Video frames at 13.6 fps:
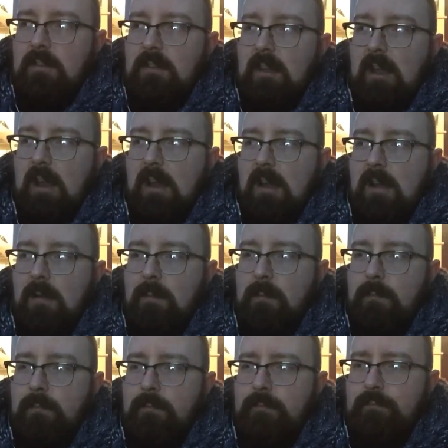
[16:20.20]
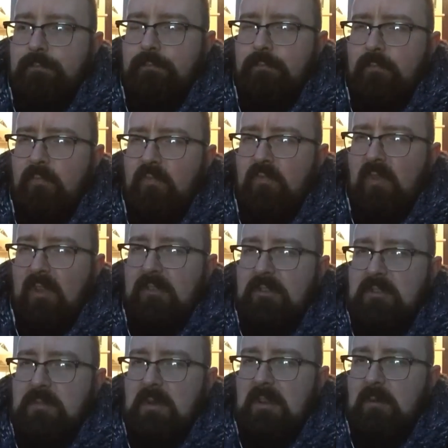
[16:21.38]
Um, that does
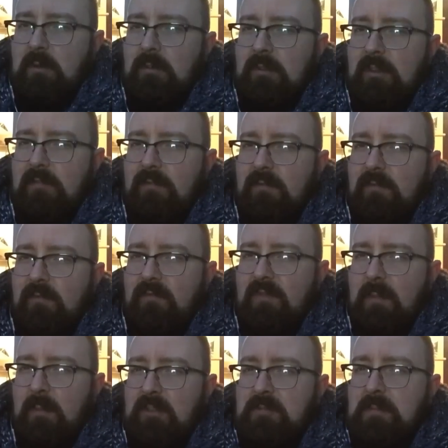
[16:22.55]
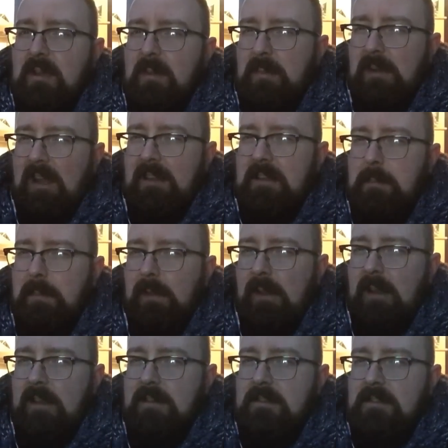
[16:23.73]
make you wonder there must be a plan in
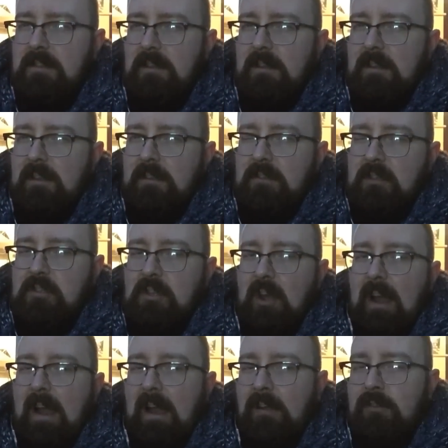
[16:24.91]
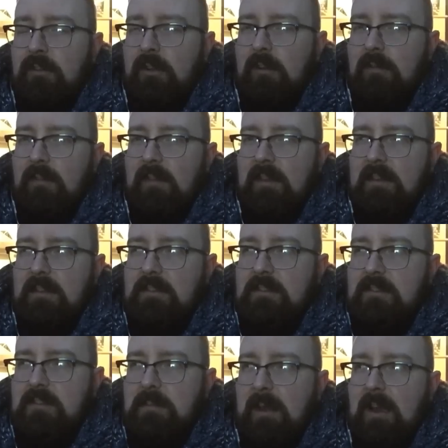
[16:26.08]
place to sort of hand over these
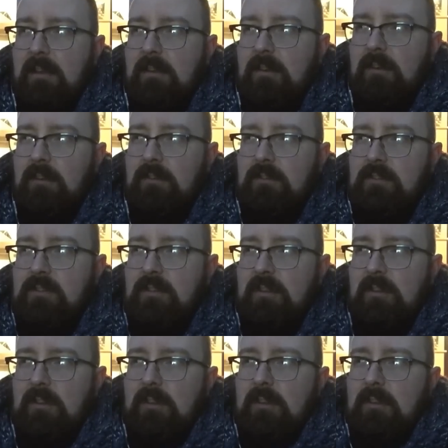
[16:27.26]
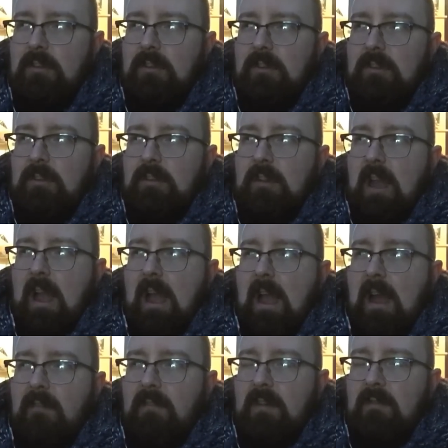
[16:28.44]
tobaccos
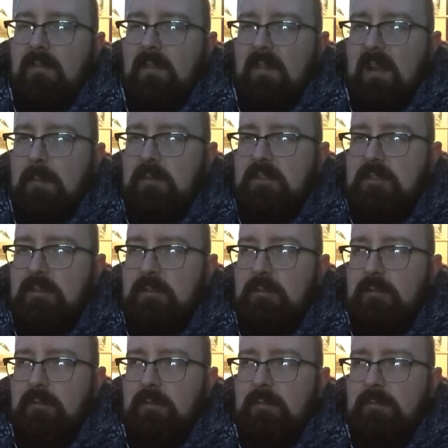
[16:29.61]
and then for them to